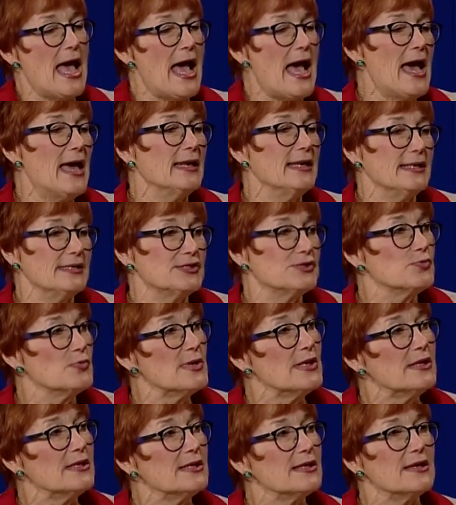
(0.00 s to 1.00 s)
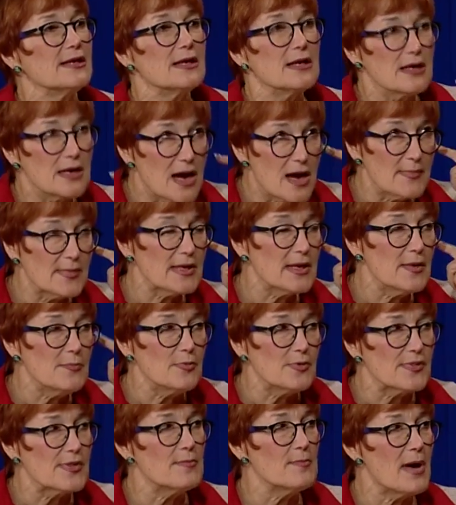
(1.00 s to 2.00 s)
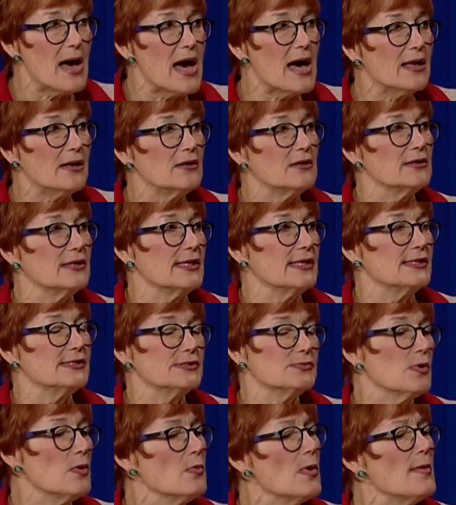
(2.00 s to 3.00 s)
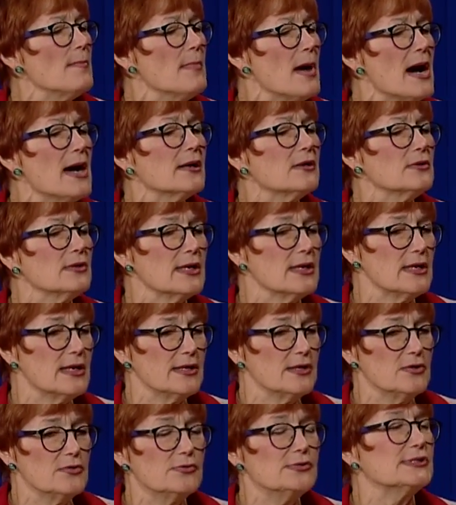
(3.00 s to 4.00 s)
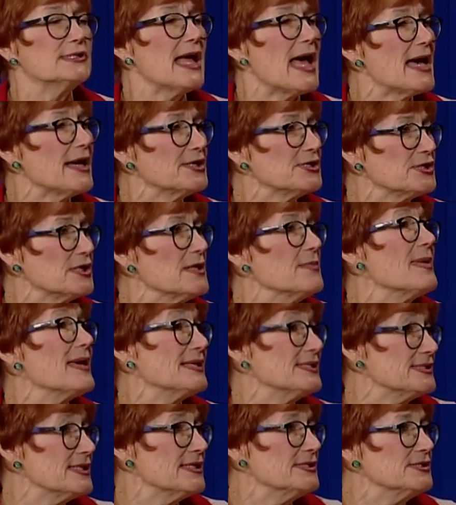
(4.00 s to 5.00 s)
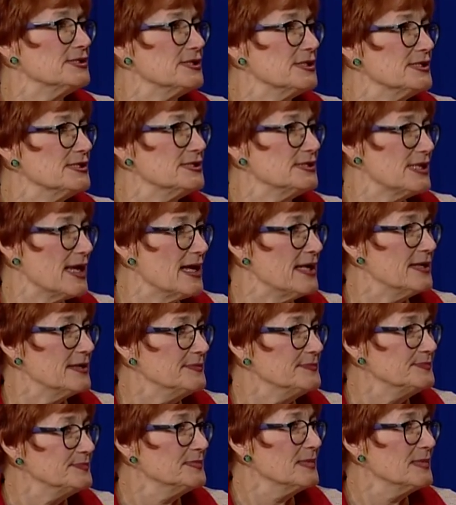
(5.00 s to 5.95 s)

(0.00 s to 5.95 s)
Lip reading: And it's really coming up with a model is, well, what model can I use to actually make sense of this data?